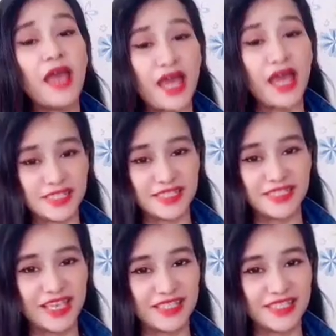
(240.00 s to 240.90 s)
I
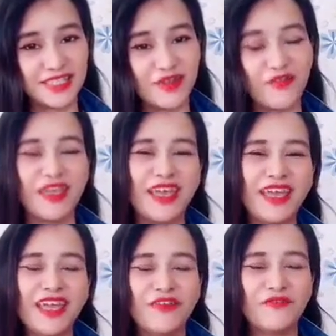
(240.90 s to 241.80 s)
suggest. Okay,
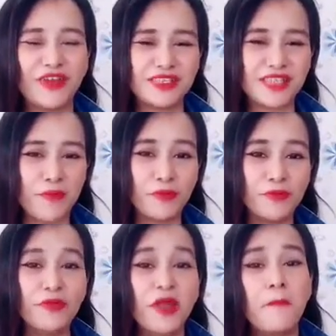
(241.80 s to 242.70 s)
for
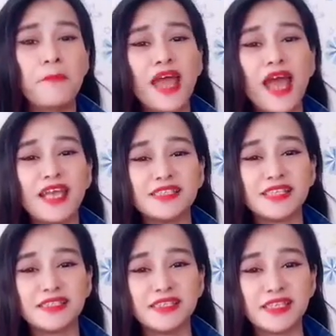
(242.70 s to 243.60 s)
example, may I
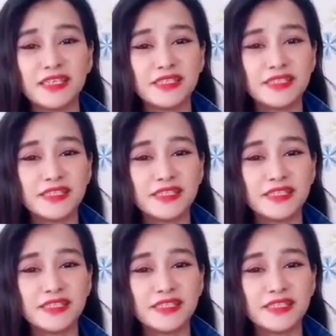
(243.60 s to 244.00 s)
suggest